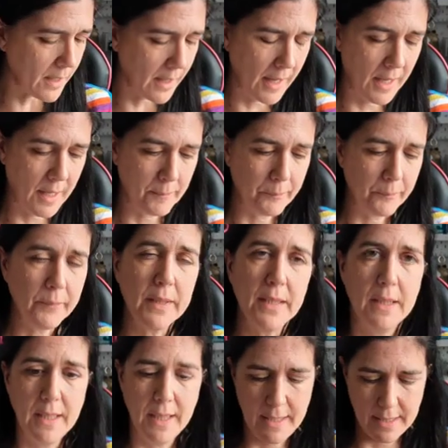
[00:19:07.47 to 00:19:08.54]
I'll
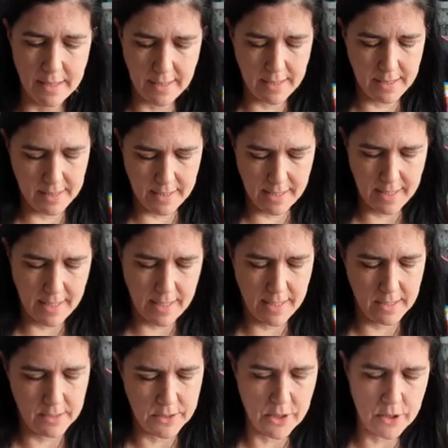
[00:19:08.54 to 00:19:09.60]

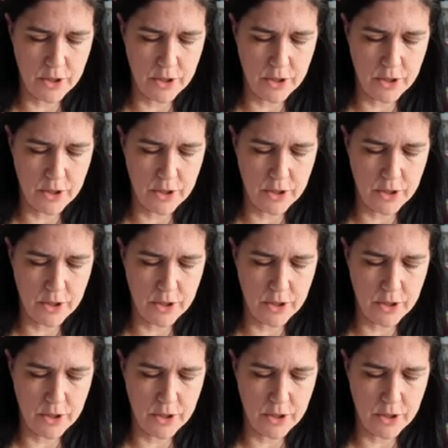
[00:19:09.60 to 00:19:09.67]
just